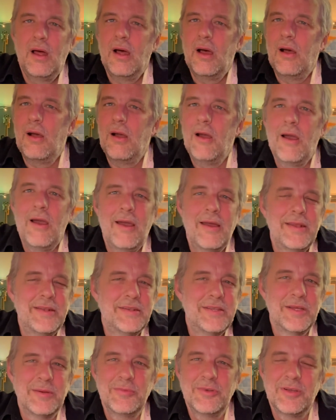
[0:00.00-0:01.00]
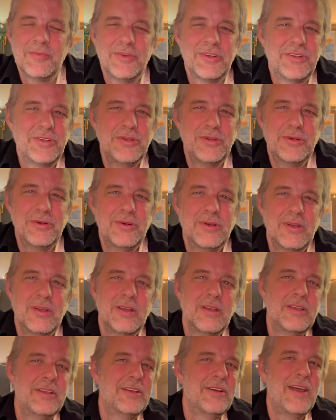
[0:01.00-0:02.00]
All right, tip number 2,
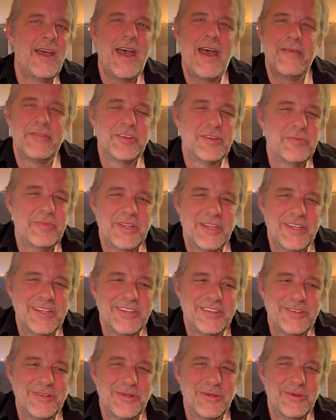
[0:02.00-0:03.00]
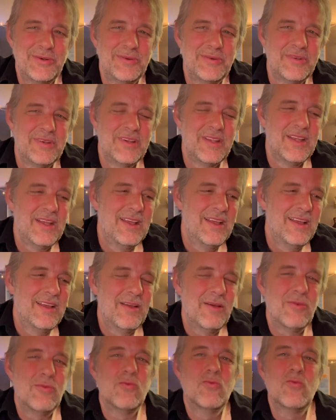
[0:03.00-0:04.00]
you have to be in tune.
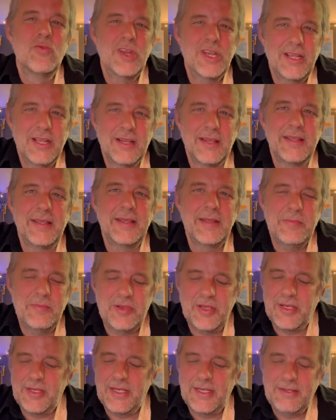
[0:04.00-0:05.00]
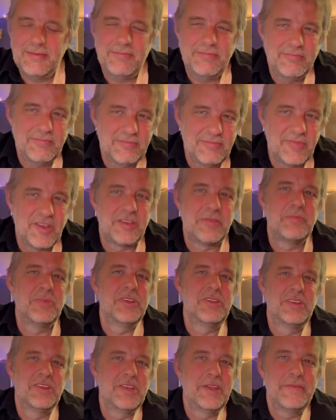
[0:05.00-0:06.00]
Really be
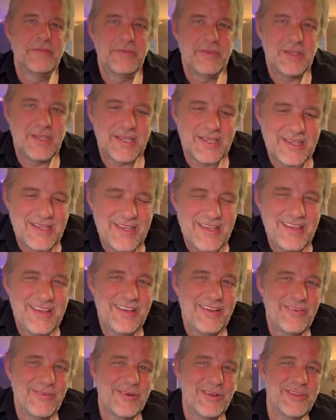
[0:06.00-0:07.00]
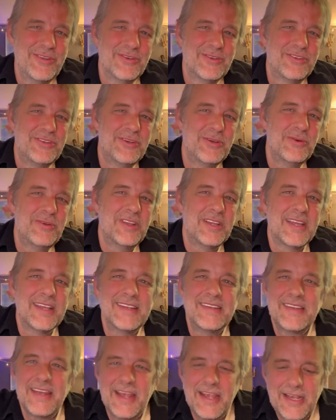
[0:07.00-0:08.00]
specific when you're tuning
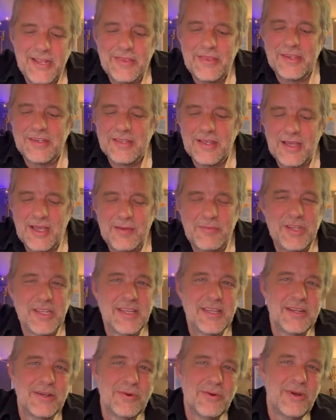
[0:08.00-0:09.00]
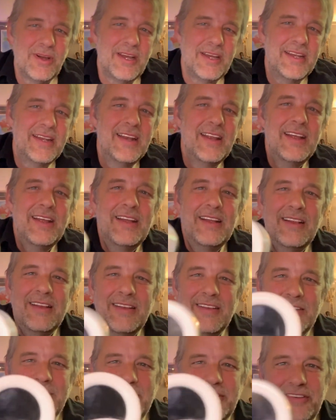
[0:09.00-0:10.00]
and take the time to get it right.
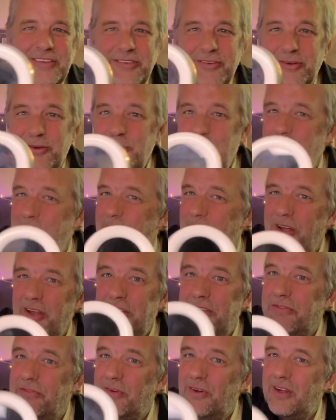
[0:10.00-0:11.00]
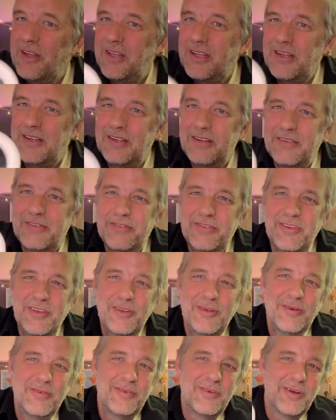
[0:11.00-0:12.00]
This is your new best friend if
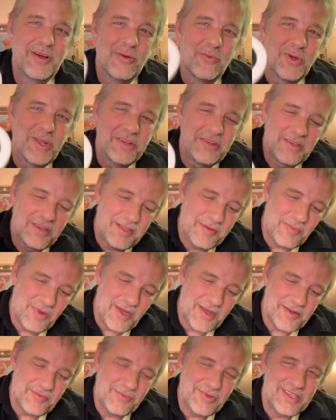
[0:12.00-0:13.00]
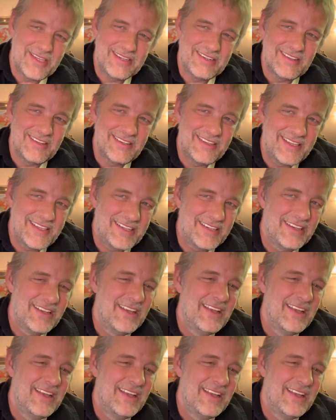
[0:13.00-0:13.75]
you've recently bought a mandolin.